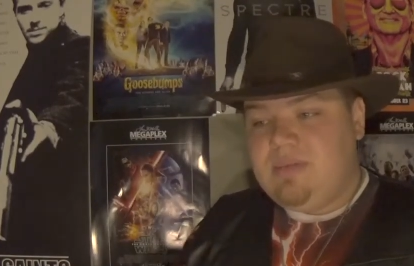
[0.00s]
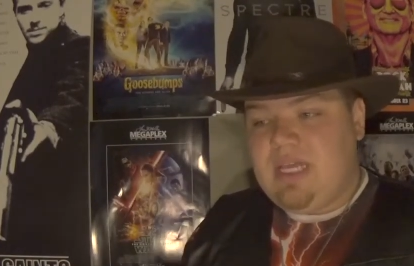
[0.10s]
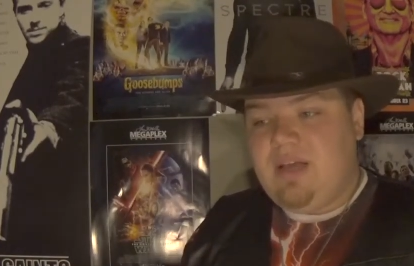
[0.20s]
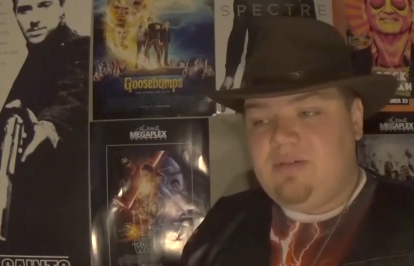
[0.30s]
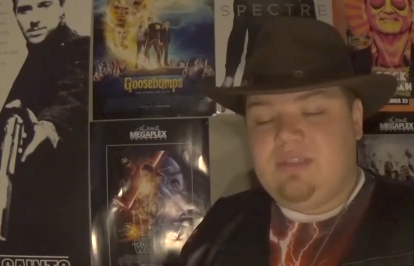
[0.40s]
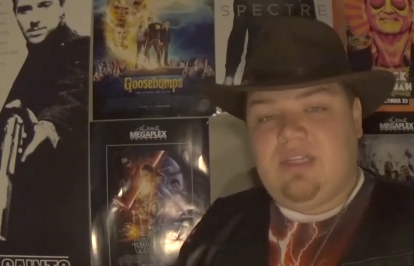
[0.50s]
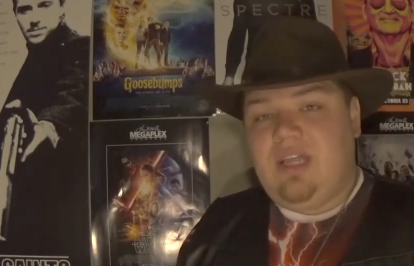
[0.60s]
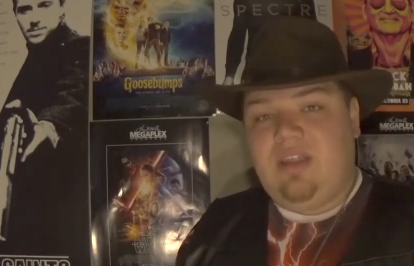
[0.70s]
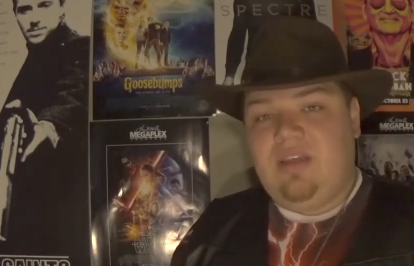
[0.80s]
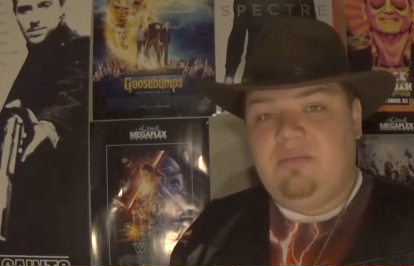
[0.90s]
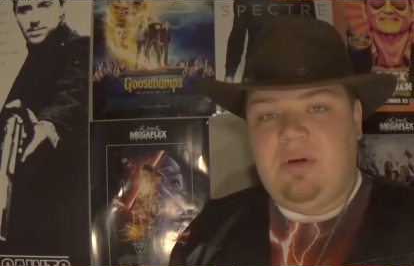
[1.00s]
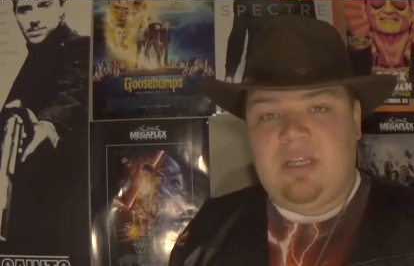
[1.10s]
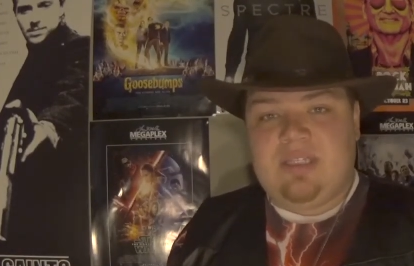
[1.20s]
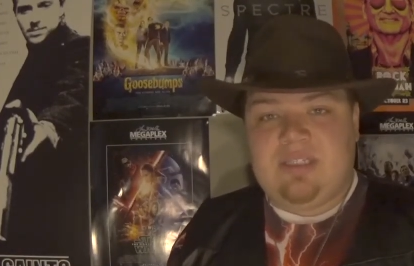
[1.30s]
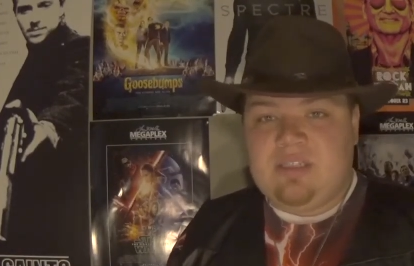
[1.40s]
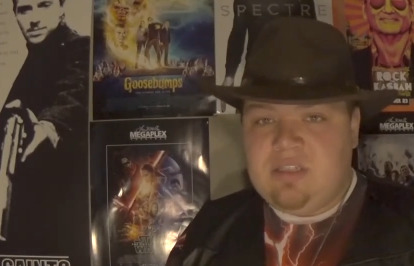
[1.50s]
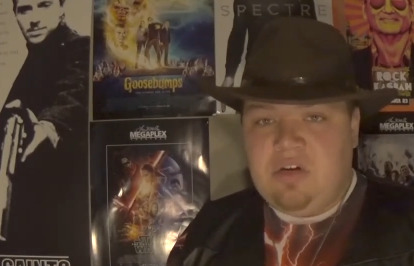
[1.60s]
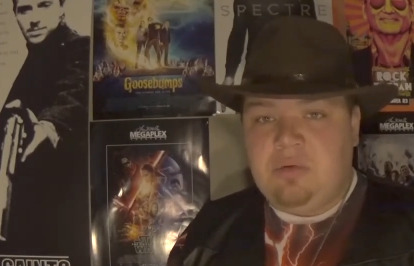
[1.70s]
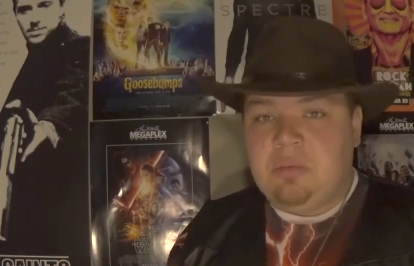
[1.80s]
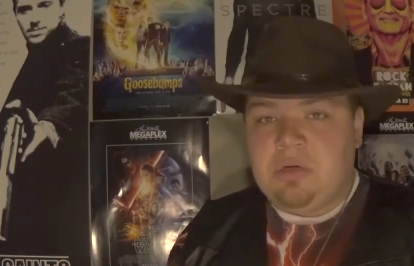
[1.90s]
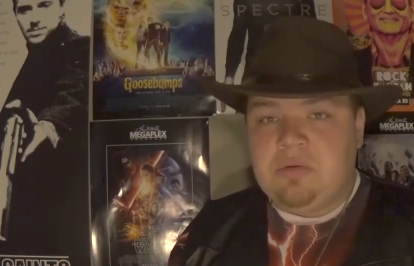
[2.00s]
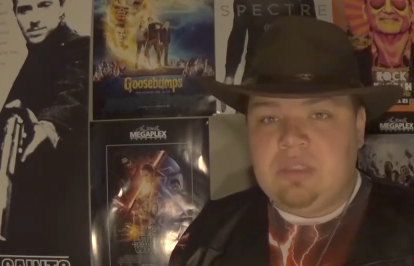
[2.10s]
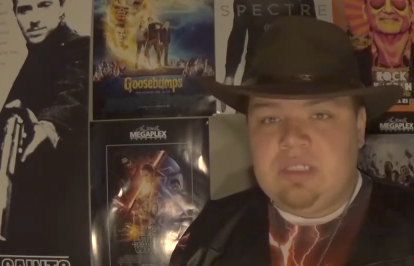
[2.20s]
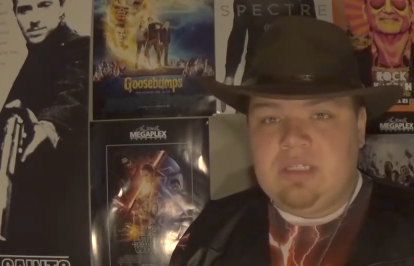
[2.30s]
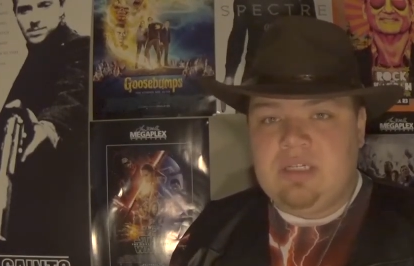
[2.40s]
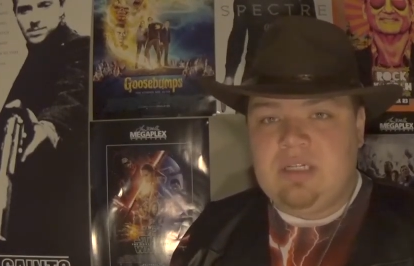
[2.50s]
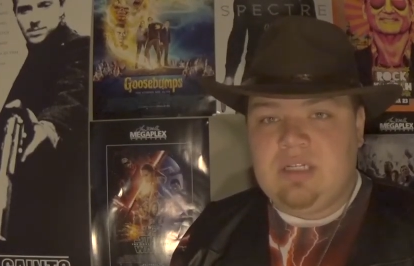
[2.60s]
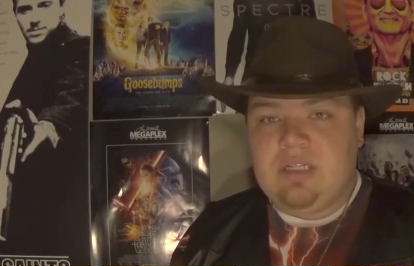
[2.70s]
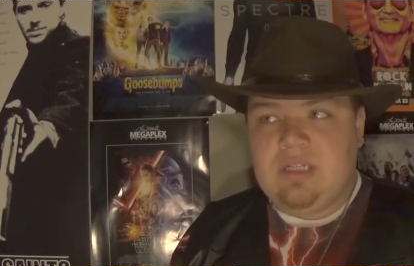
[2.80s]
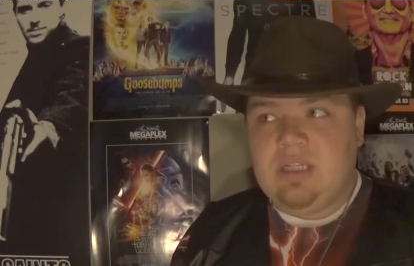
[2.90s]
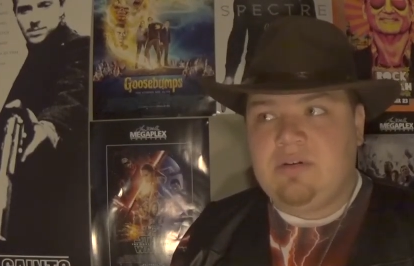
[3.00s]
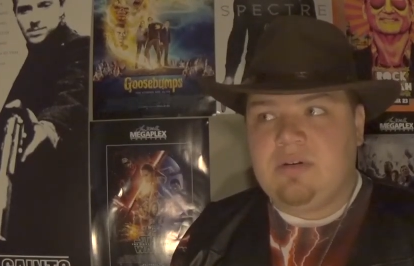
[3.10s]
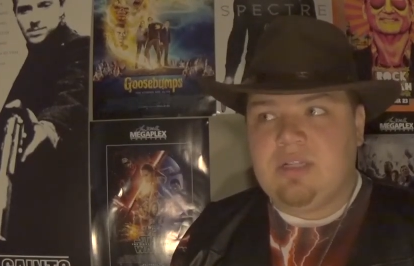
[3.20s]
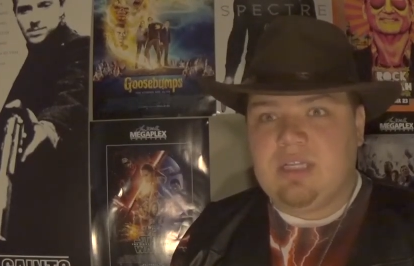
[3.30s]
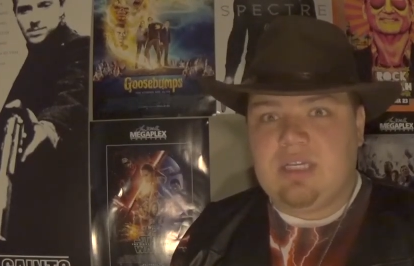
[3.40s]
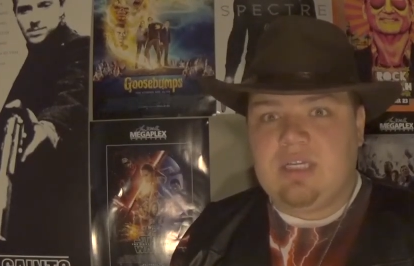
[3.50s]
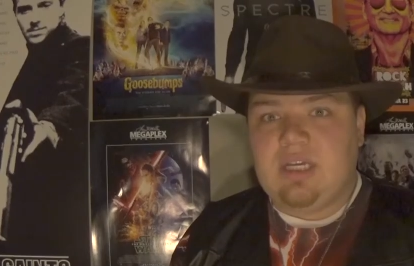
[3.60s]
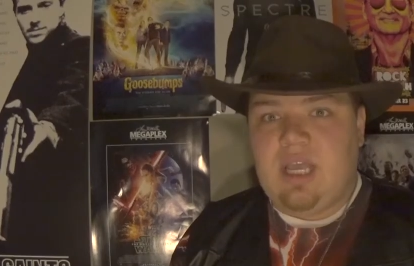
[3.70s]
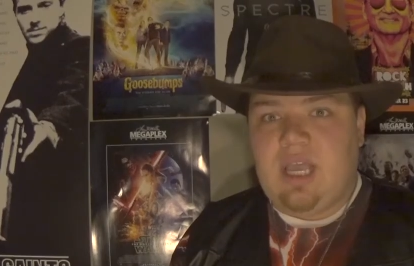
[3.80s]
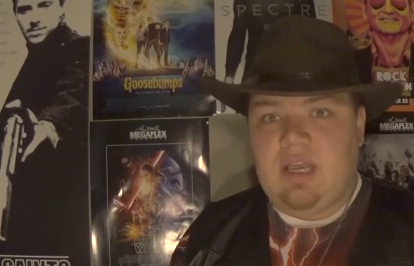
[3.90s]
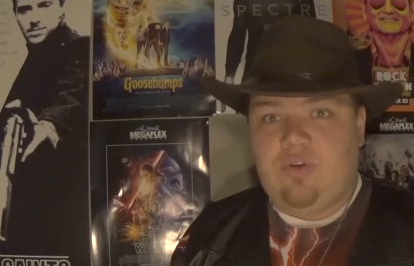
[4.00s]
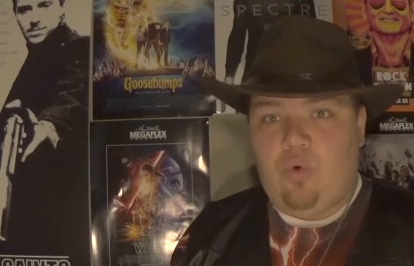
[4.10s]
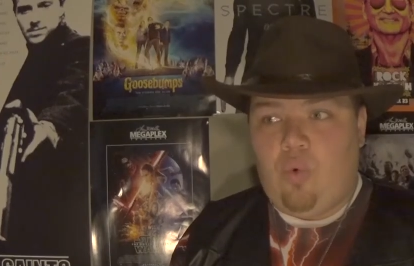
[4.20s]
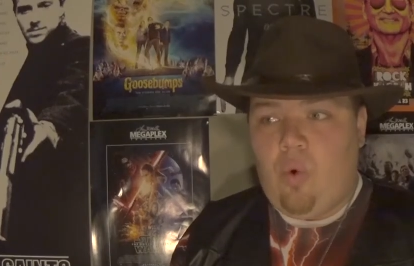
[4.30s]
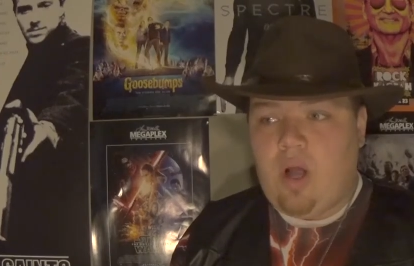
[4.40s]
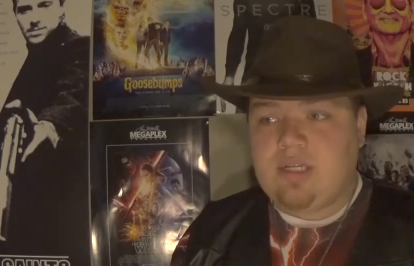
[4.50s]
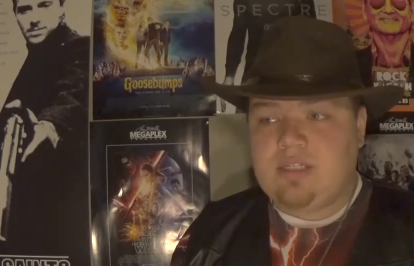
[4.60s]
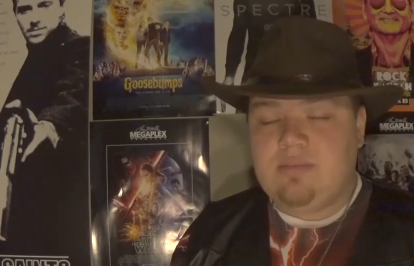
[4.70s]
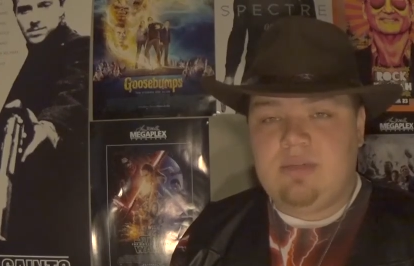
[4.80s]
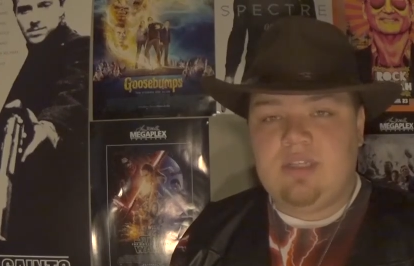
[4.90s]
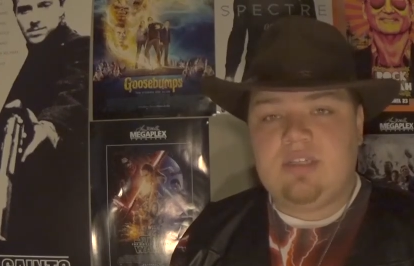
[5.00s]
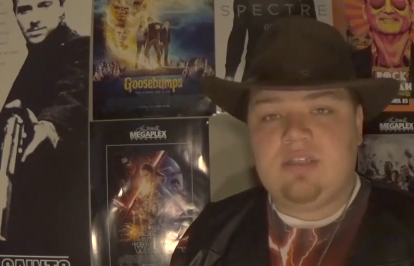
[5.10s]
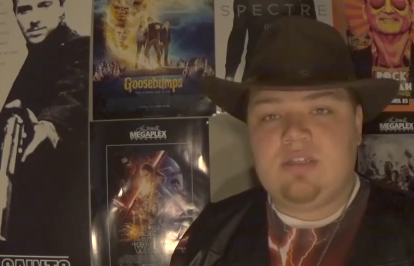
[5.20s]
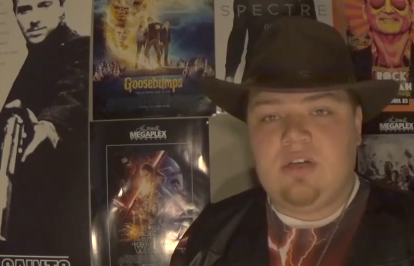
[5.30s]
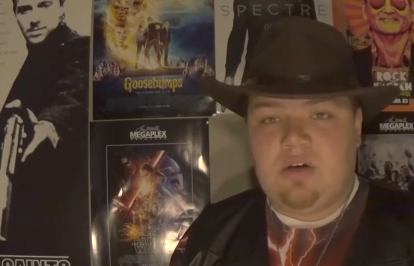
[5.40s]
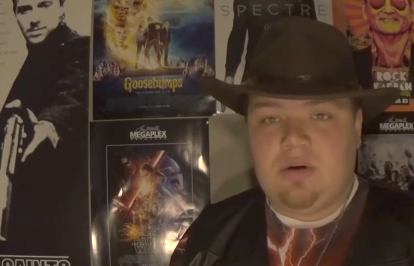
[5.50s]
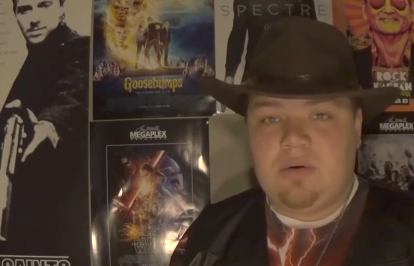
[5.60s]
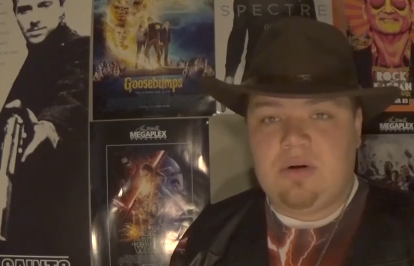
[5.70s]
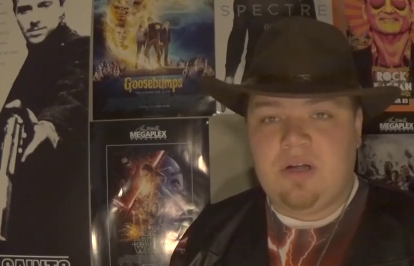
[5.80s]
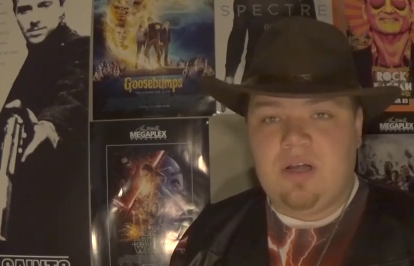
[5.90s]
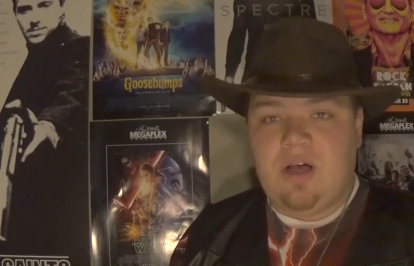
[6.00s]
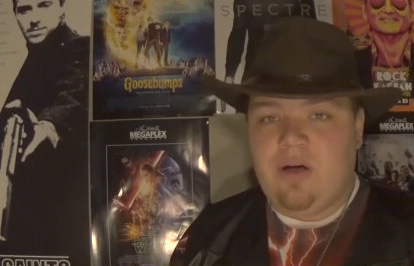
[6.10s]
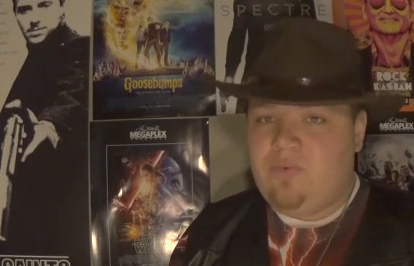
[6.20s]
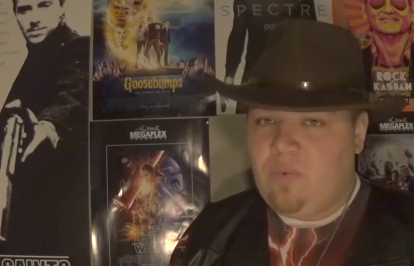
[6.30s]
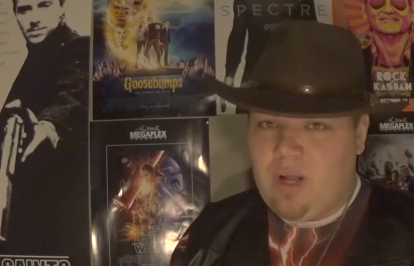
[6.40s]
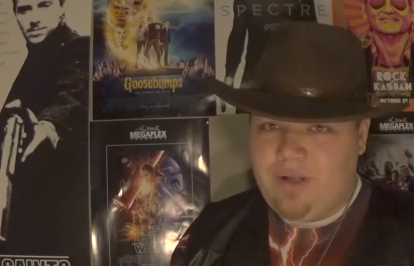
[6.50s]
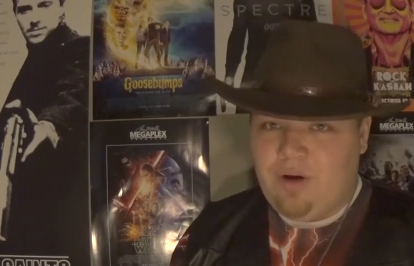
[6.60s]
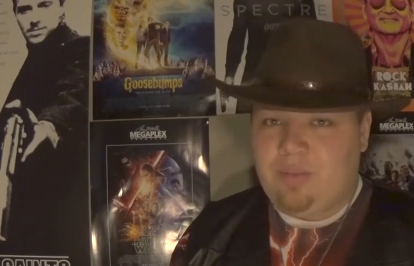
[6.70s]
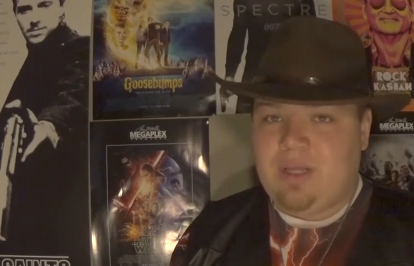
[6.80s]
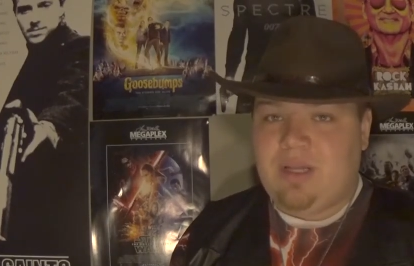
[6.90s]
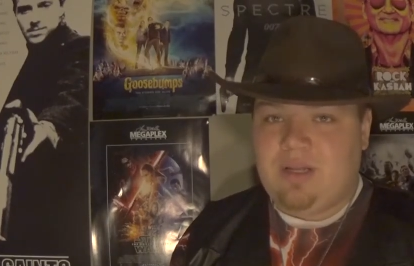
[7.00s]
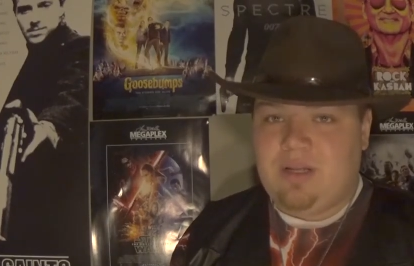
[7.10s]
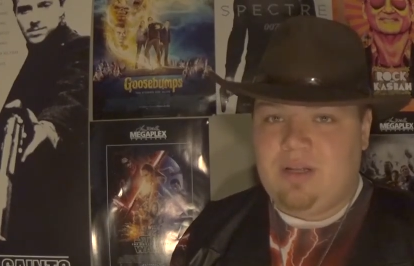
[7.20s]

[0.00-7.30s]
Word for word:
Speaker 1: him down to nothing but his snow boots, literally, and walks him in the snow of Wyoming